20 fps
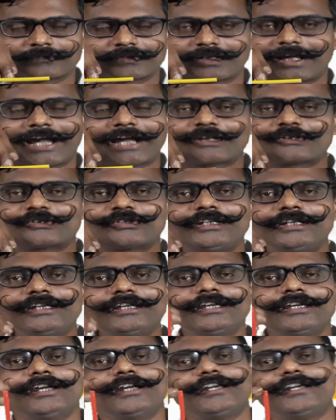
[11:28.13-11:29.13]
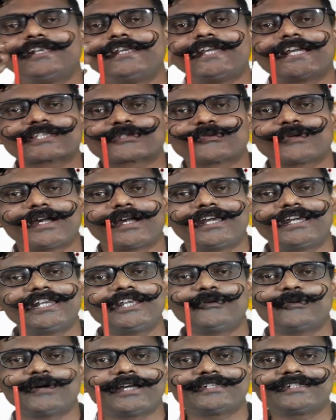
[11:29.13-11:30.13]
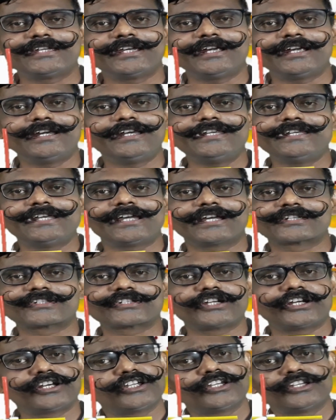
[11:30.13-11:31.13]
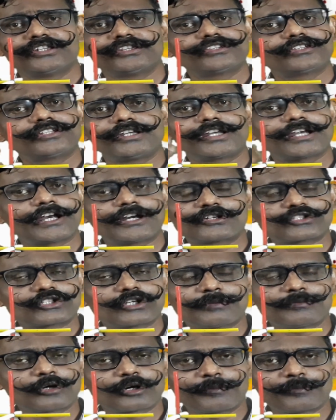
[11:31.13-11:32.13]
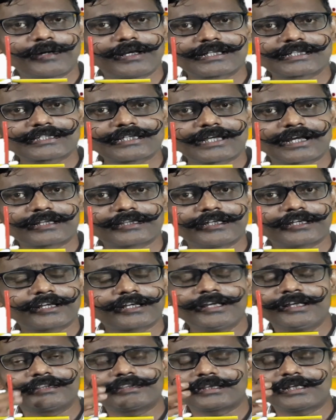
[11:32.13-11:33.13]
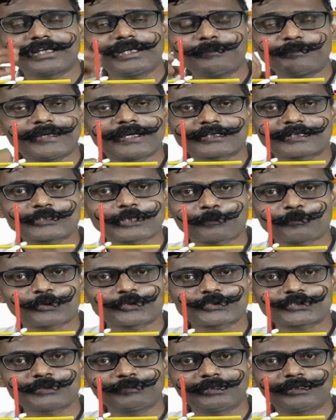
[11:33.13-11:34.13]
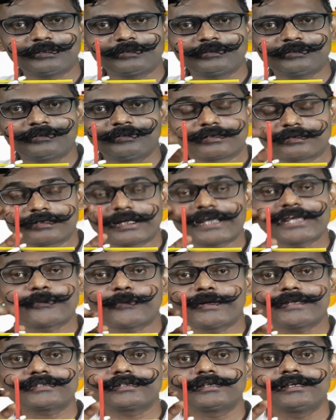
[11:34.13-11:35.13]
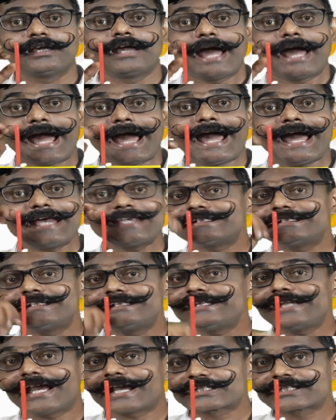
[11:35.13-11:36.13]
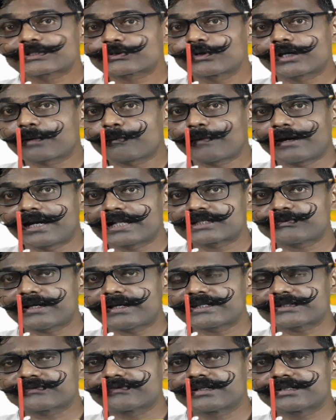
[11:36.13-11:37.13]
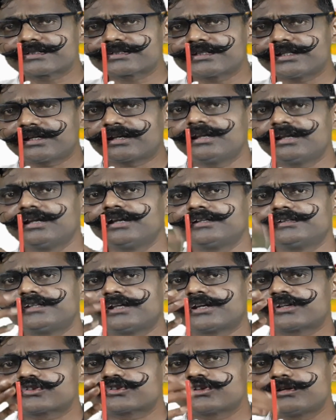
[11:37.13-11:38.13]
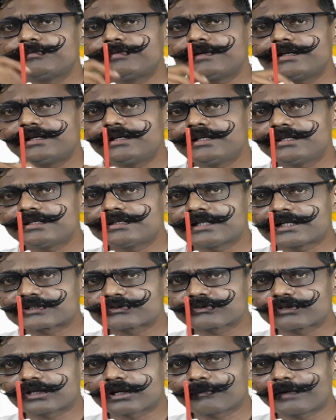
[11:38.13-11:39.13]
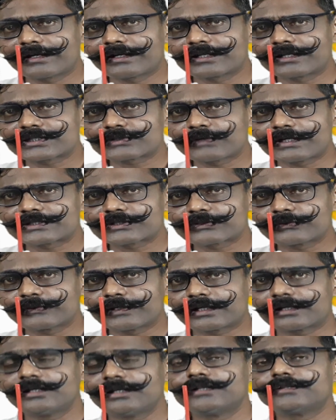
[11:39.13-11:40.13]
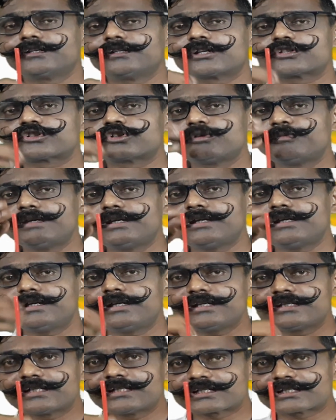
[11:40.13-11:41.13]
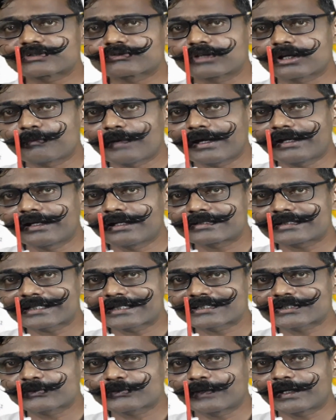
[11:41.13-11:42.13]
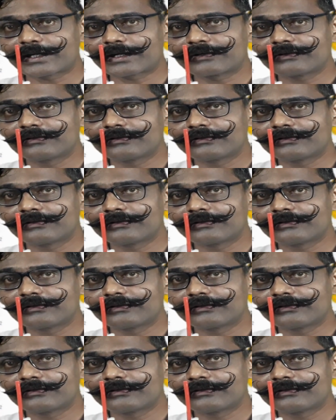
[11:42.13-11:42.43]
Actually dxy, dyj, dxz, three kinds of orbitals are there, three pairs are possible. Likewise, as dx square minus y square is there, there should be dz square minus y square, there should be dz square minus x square.